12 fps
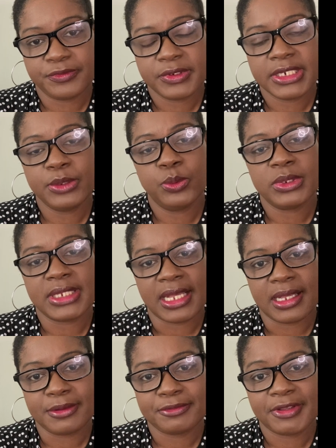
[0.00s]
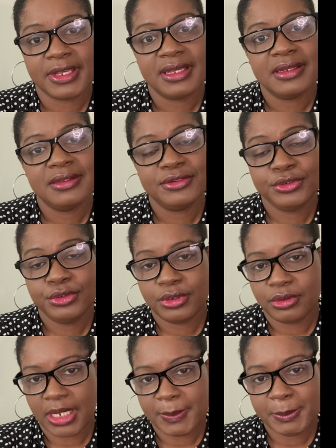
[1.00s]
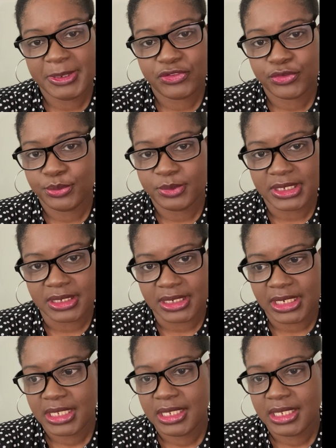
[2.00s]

They going live. You know I'm going to be tuned in.